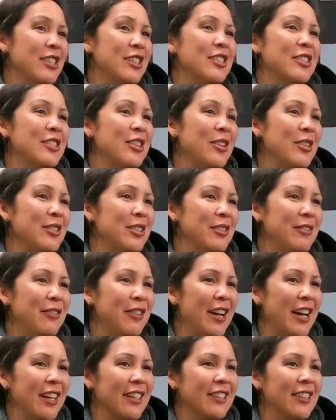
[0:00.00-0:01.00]
show the
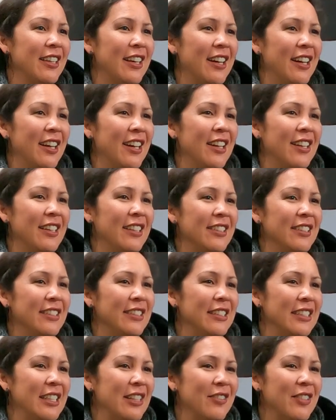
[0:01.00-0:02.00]
fact that
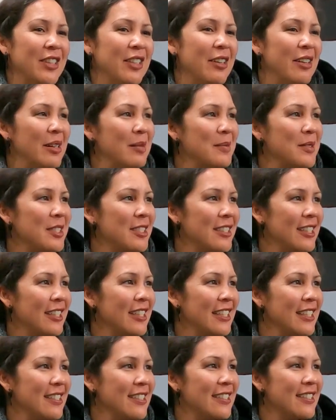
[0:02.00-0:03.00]
even though I'm
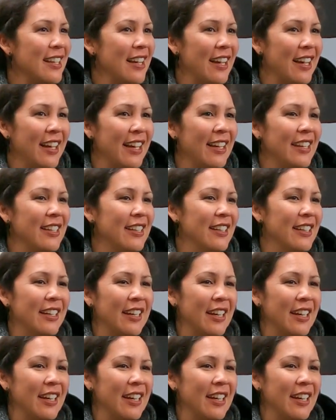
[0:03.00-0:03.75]
stuck inside,